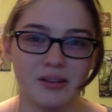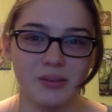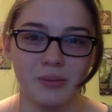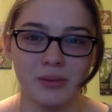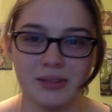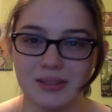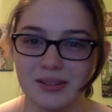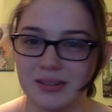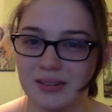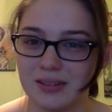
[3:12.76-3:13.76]
when
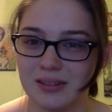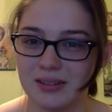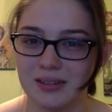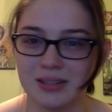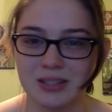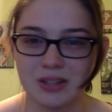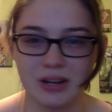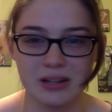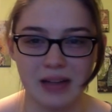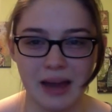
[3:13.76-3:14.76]
this
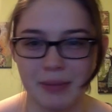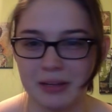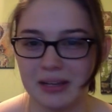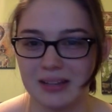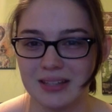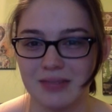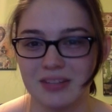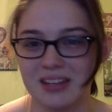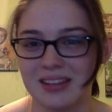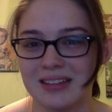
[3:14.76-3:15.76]
started happening because I was
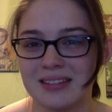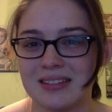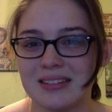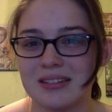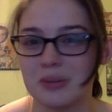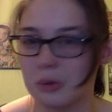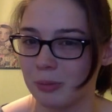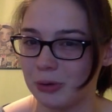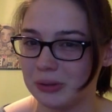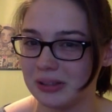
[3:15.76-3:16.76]
like, this isn't
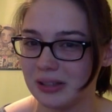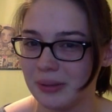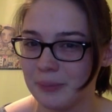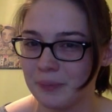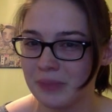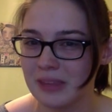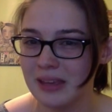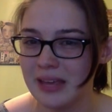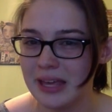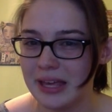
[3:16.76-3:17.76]
normal.
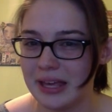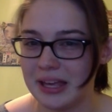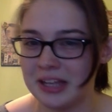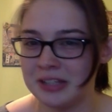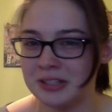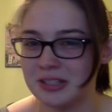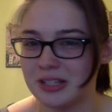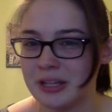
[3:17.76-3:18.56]
And